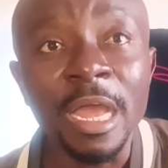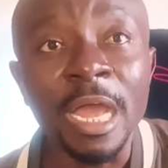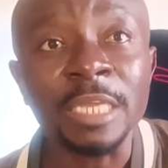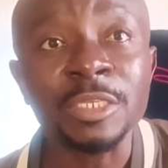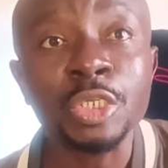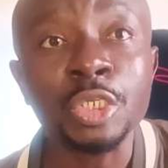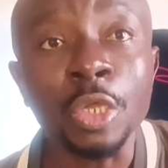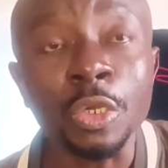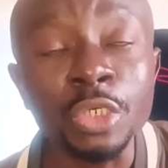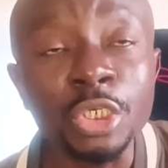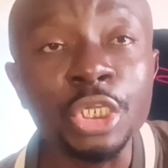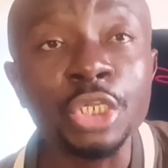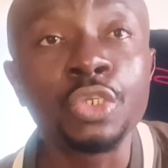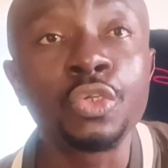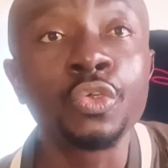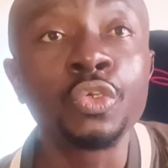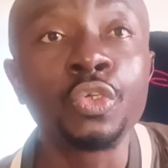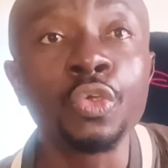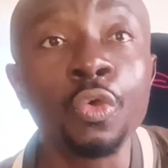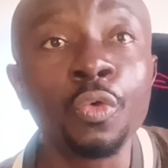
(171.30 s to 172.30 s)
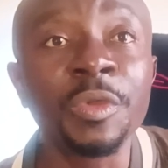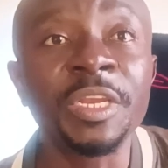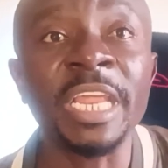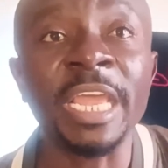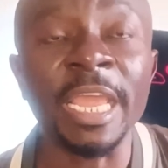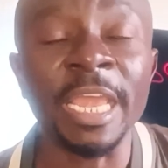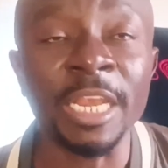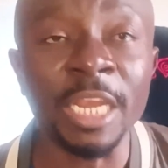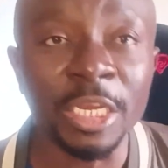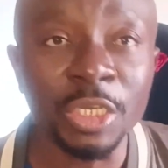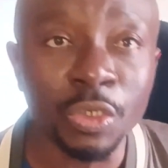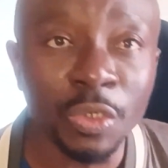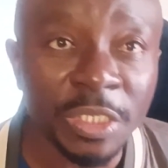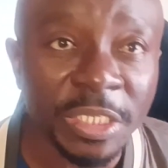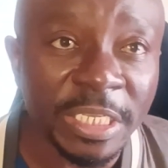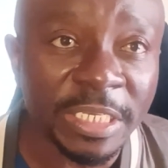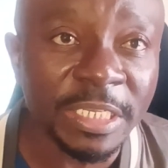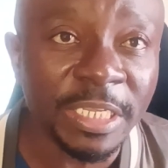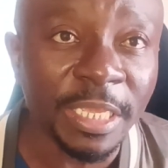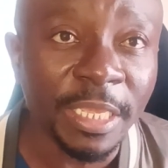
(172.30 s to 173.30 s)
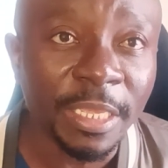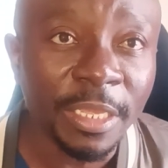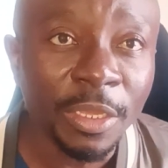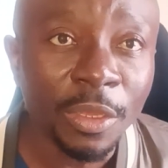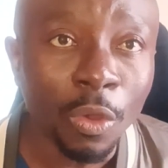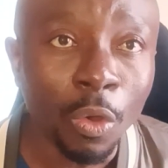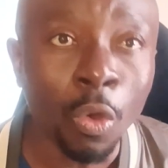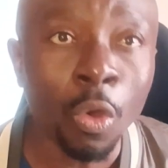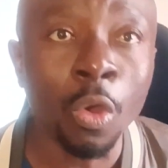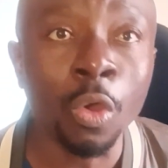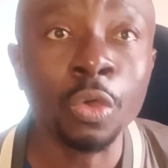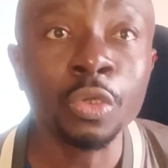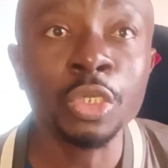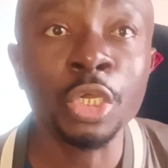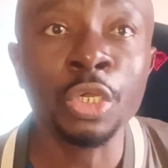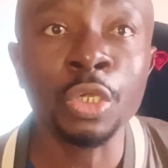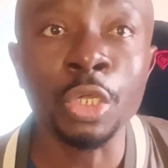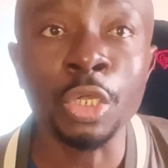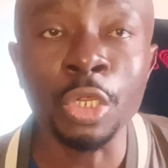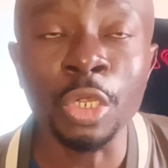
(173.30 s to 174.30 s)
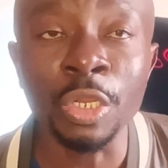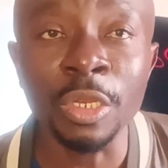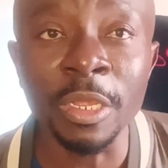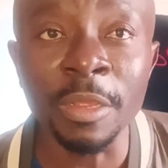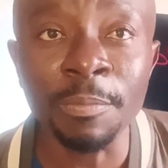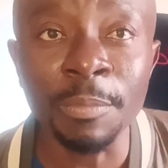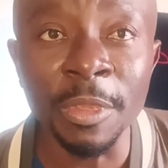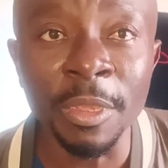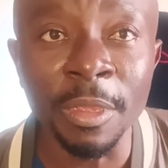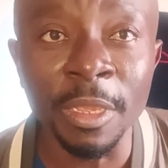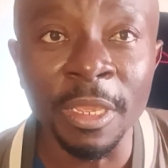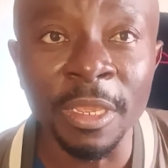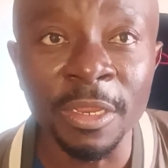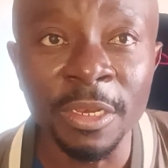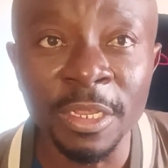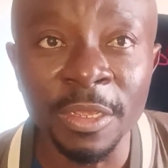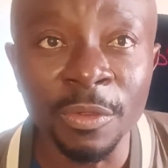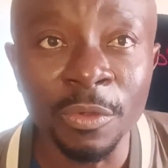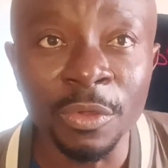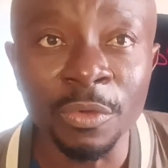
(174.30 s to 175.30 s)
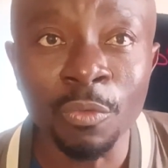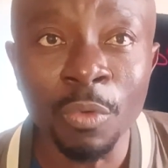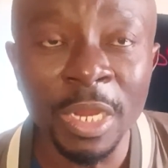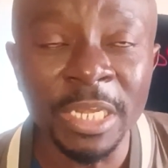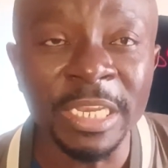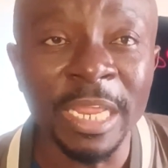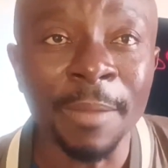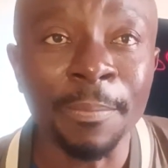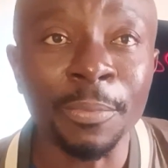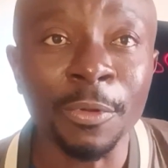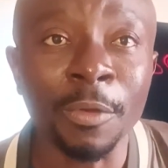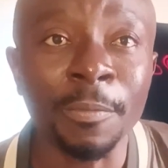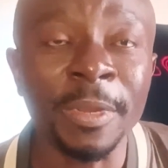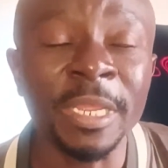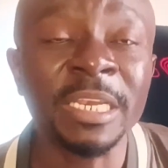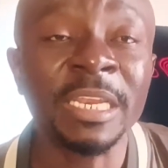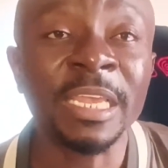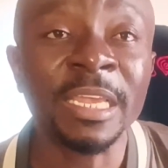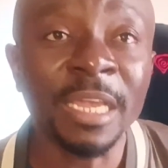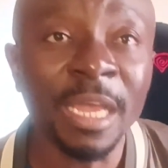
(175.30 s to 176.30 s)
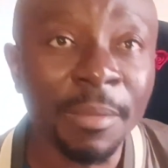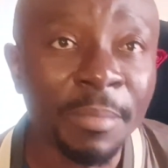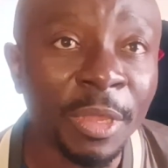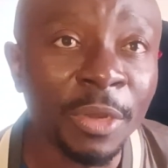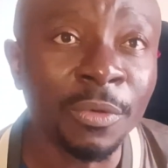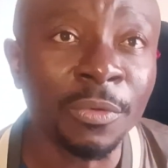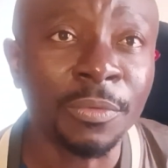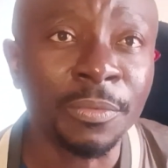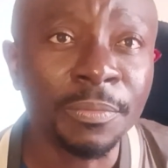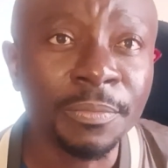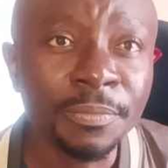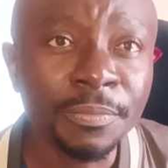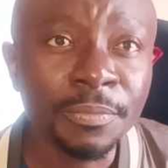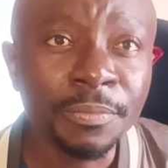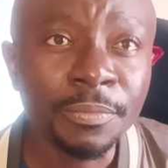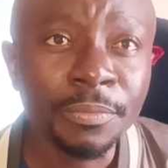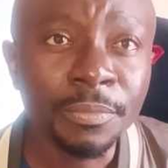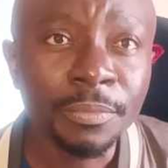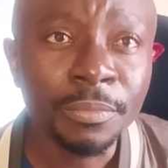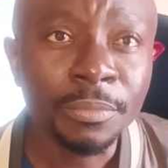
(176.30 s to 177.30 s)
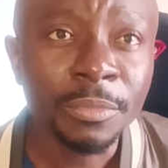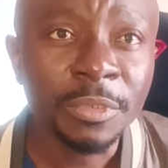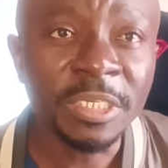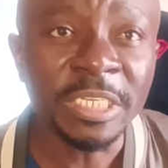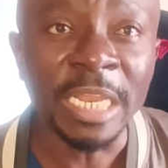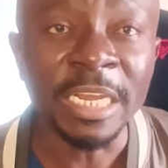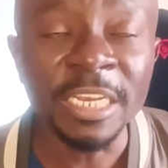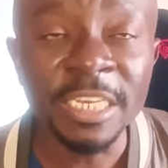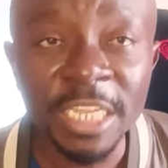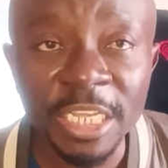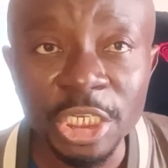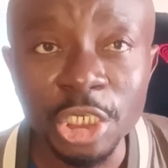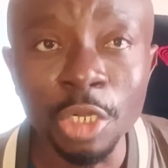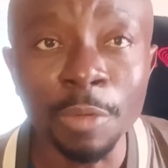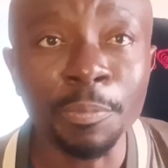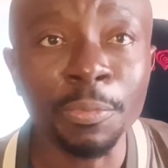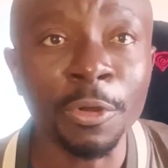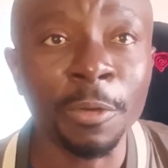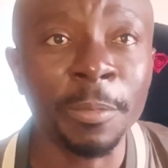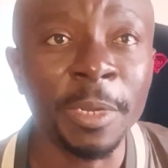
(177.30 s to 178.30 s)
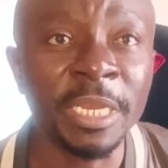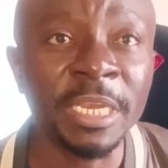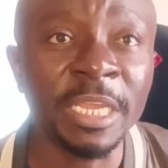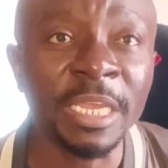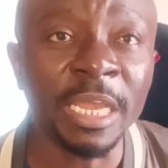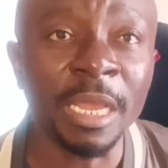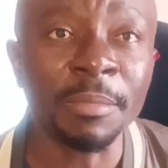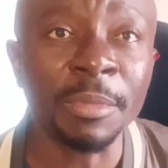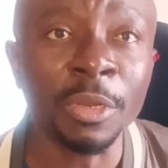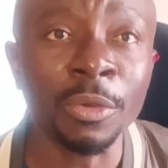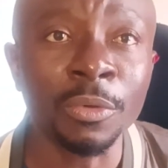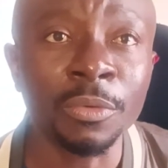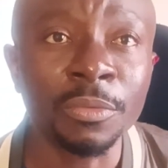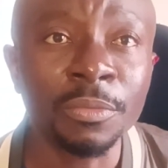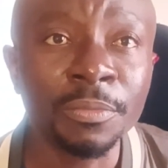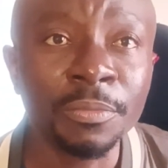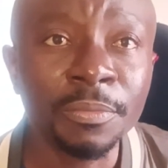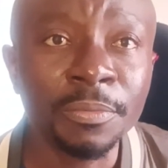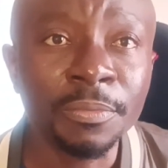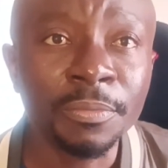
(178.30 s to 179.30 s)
has something to do with the electricity or a water problem in Cameroon, sanitation problem in Cameroon.